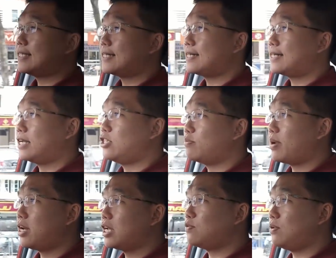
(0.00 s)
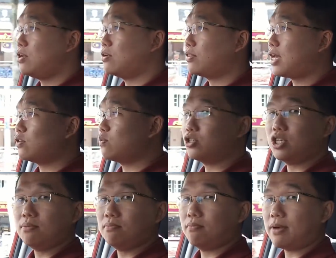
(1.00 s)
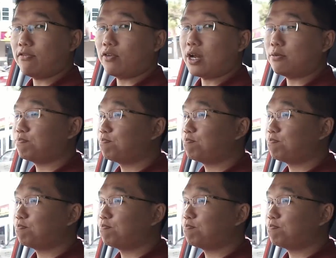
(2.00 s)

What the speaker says: until my next video, thanks for watching. Bye for now.